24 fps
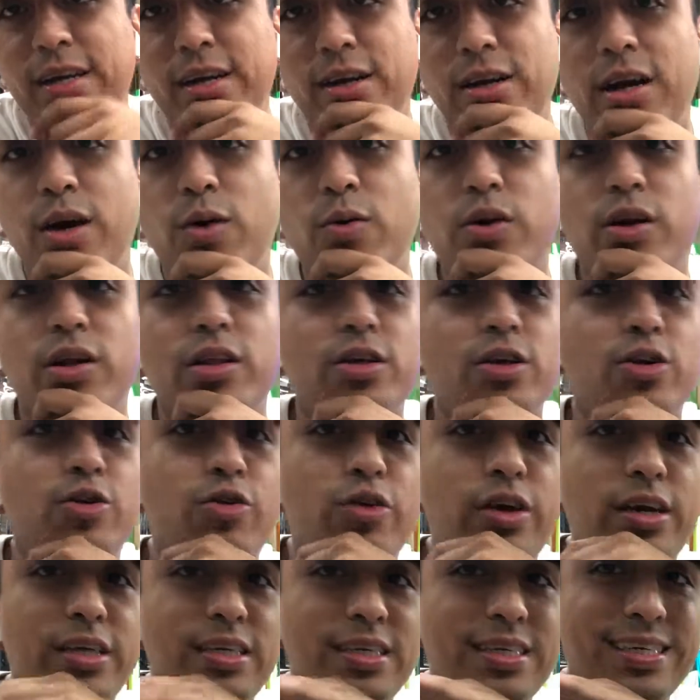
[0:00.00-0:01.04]
Got one of the
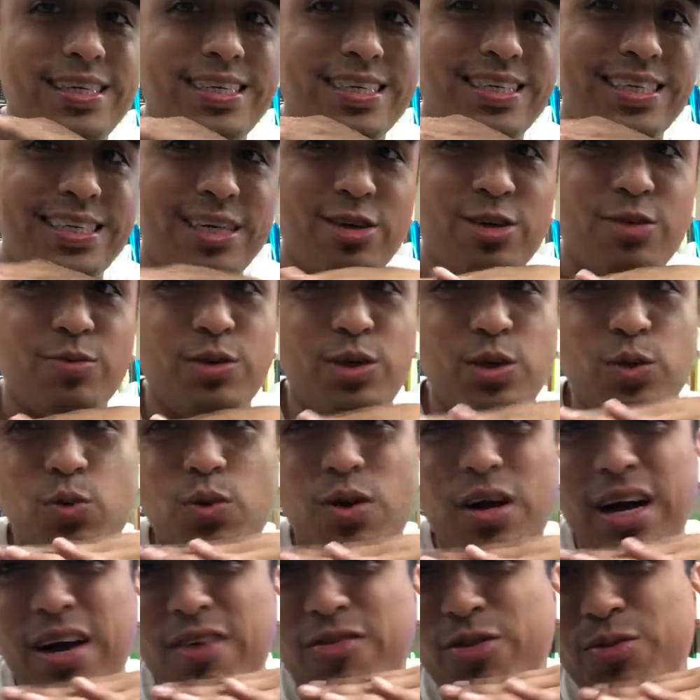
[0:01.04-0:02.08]
craziest salesmen you
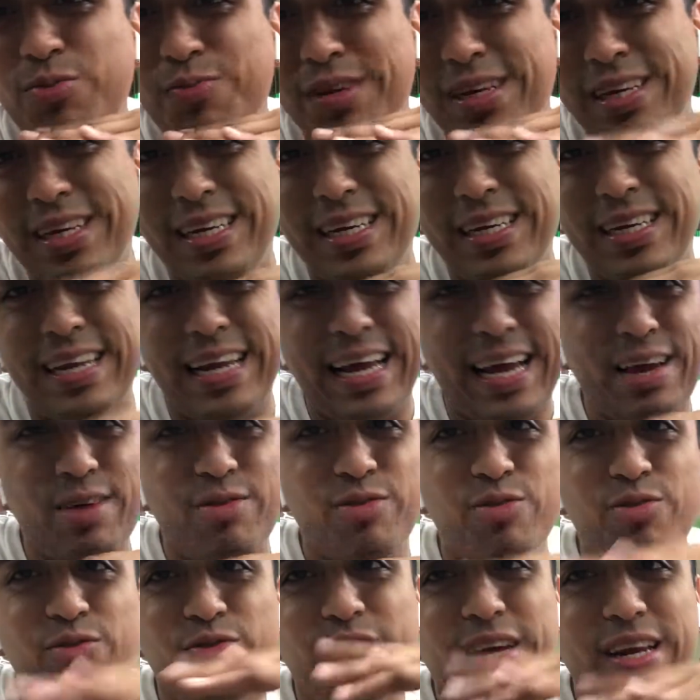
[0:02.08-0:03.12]
will ever meet in your
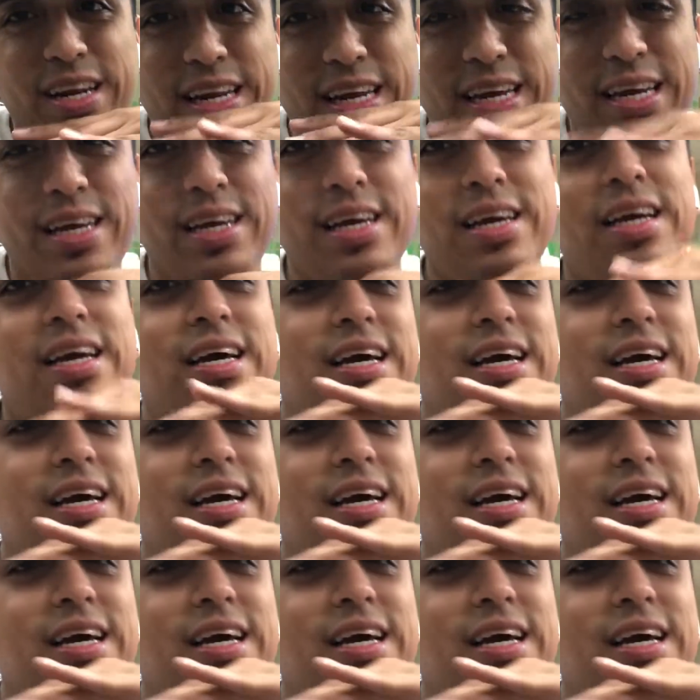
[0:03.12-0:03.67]
life, Vinny.